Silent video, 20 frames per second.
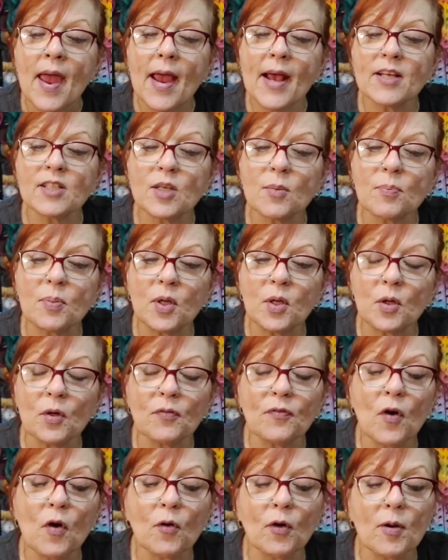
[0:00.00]
as a
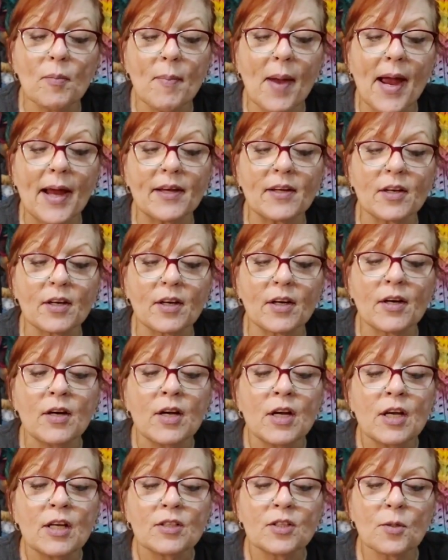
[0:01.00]
beautiful reminder
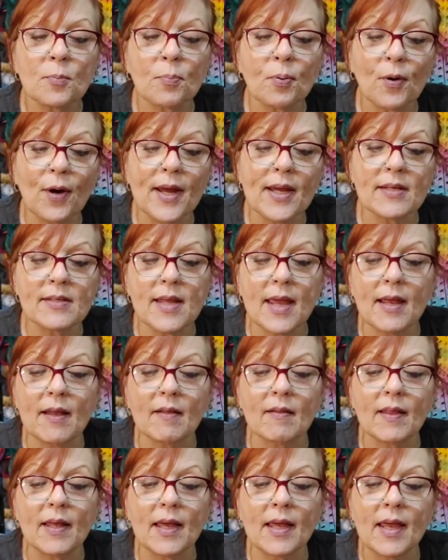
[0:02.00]
to pray
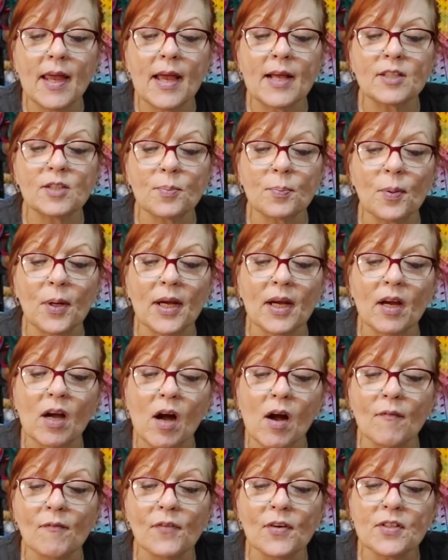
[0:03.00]
daily and to bring
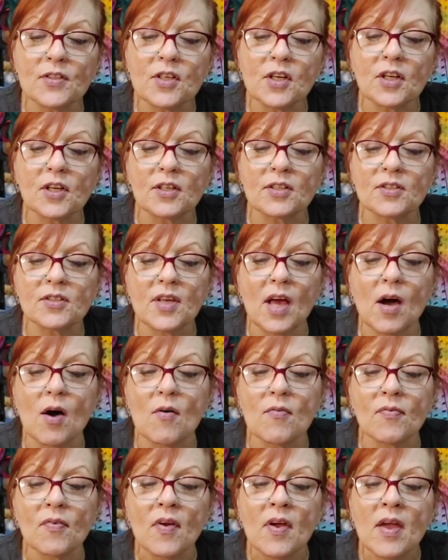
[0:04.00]
comfort to
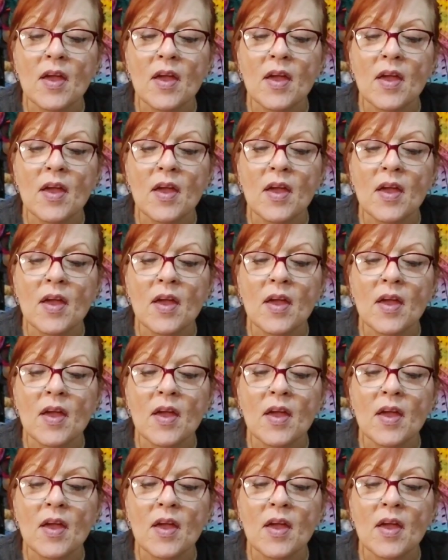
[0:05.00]
yourself